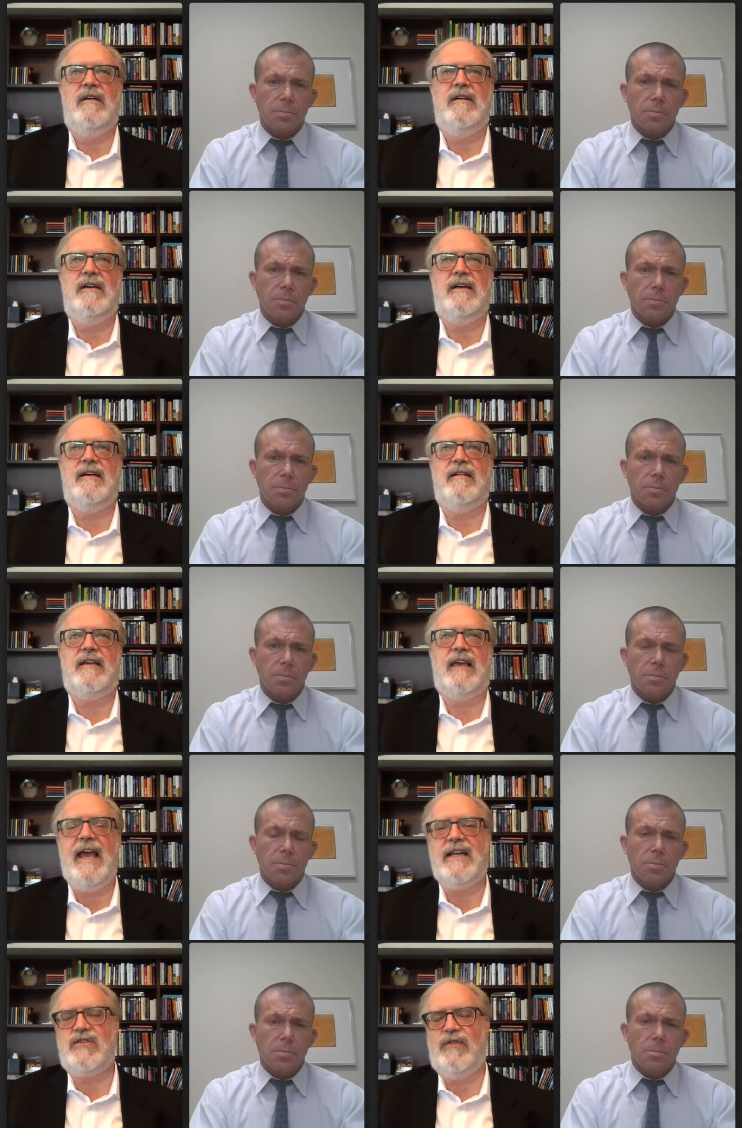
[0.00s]
Speaker 1: uh,
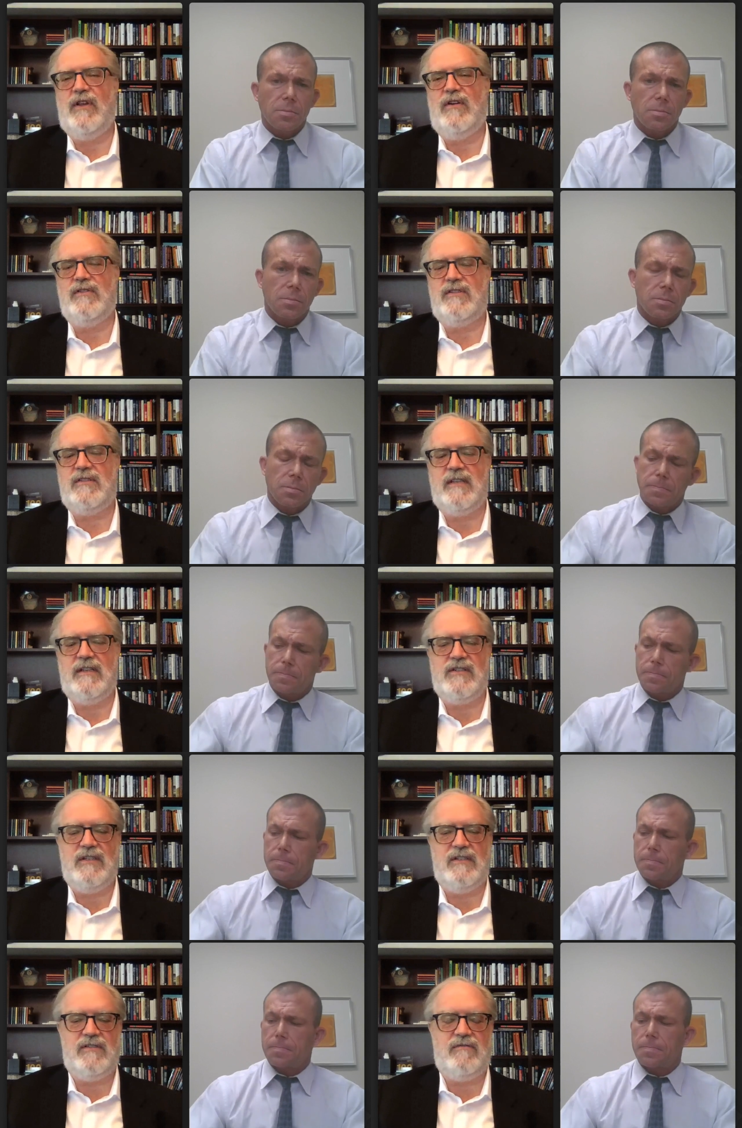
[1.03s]
cash flows, such
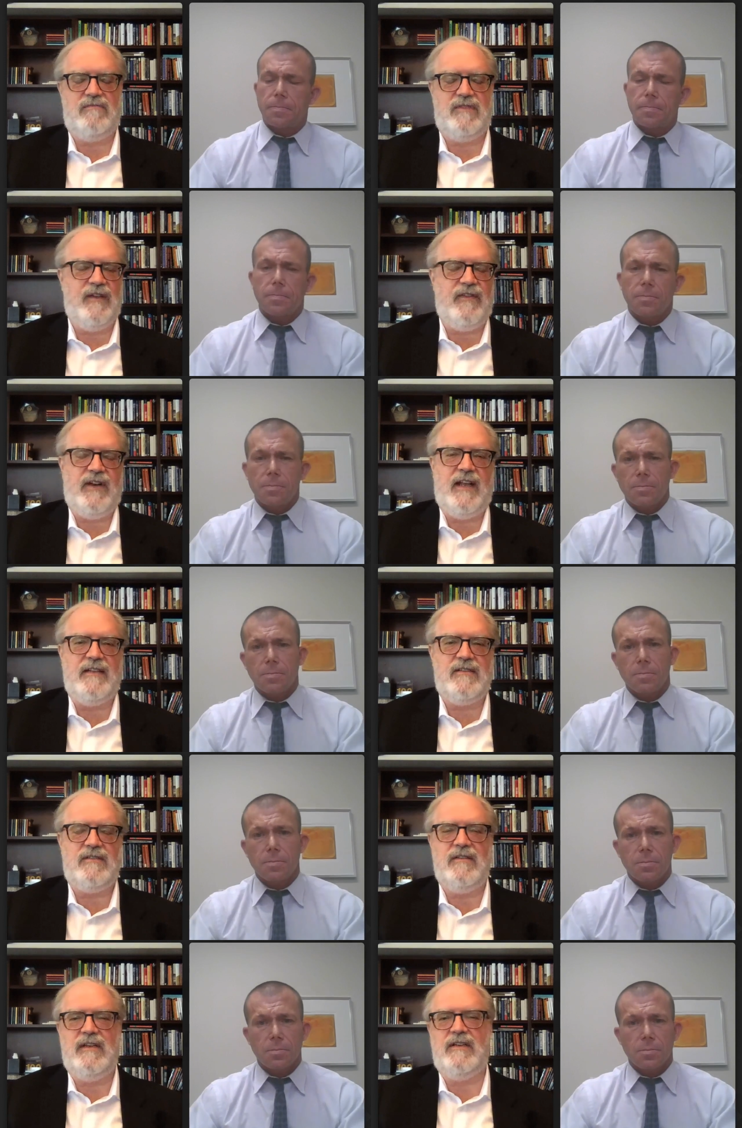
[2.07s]
as
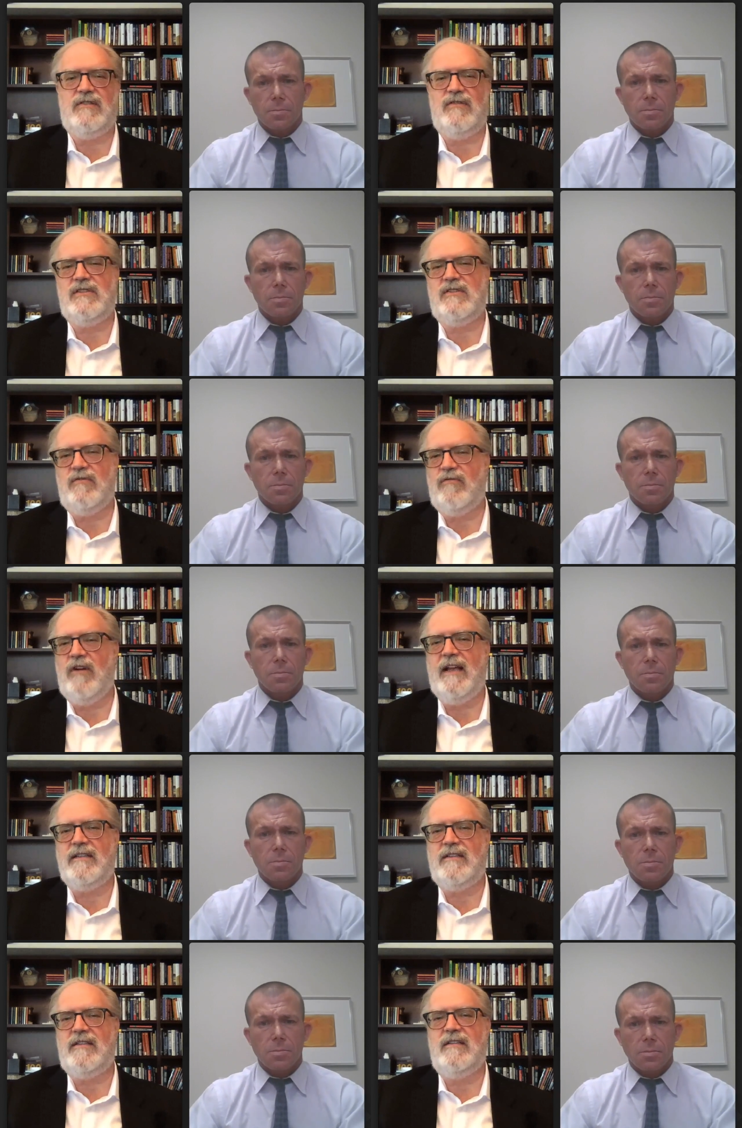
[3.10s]
dividends, interest,
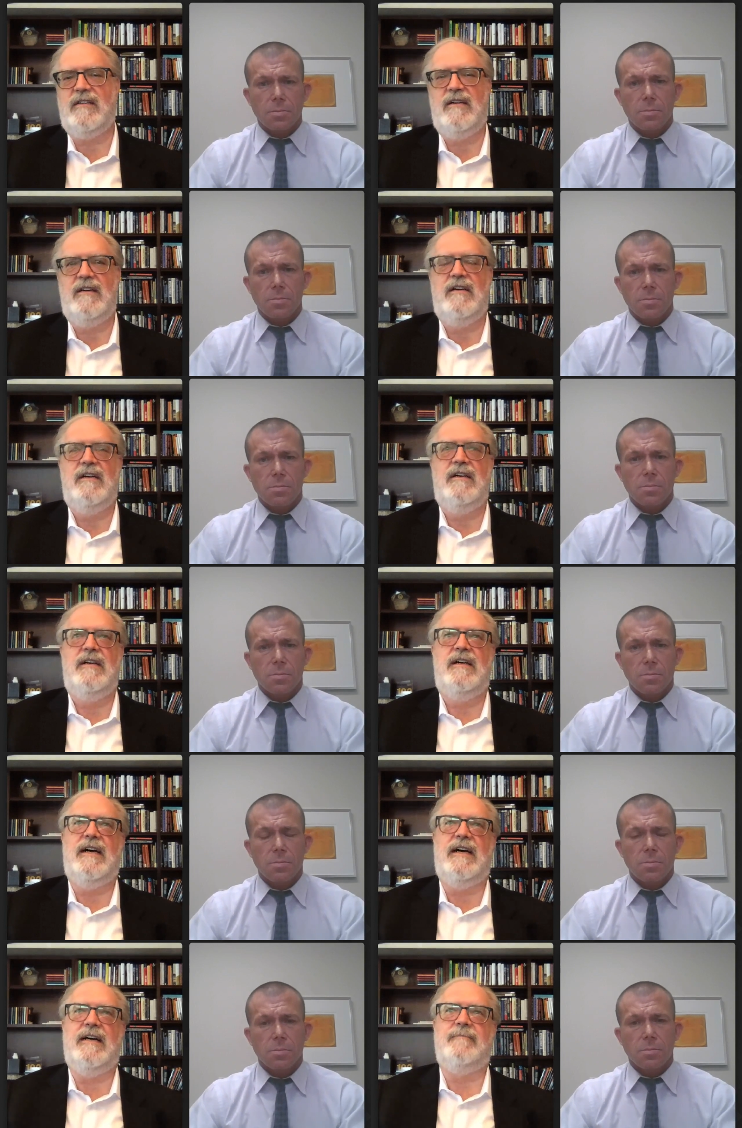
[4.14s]
rent,
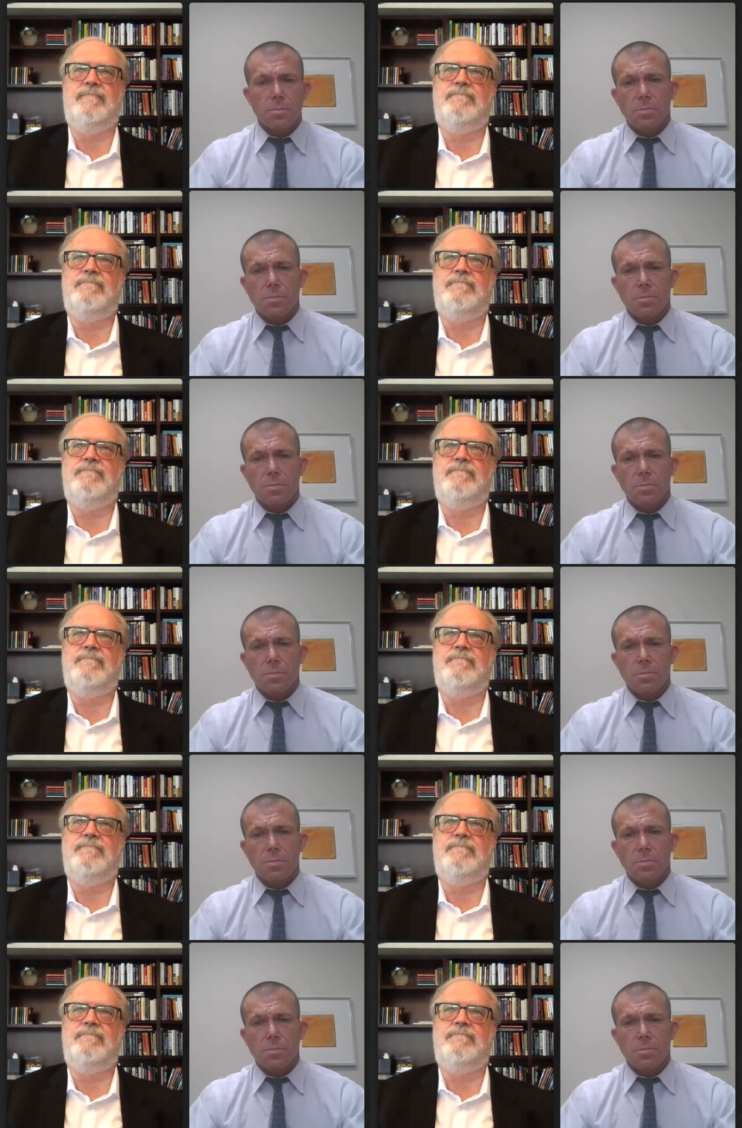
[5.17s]
um,